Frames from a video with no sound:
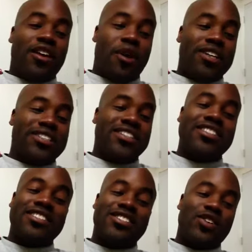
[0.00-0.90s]

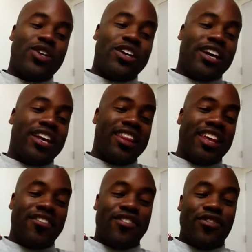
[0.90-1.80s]
questions or
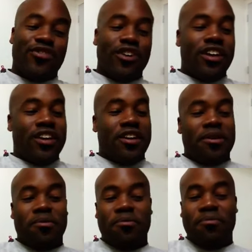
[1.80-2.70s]
anything, feel free to
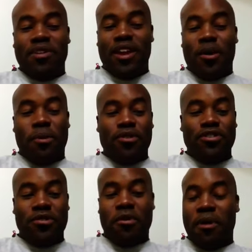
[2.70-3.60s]
post
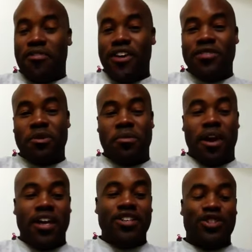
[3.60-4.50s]
them on my Facebook
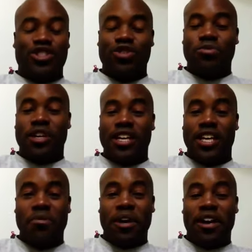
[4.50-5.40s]
page or shoot me an
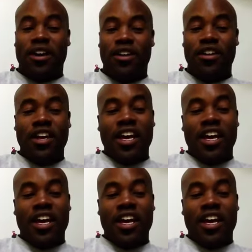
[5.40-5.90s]
email.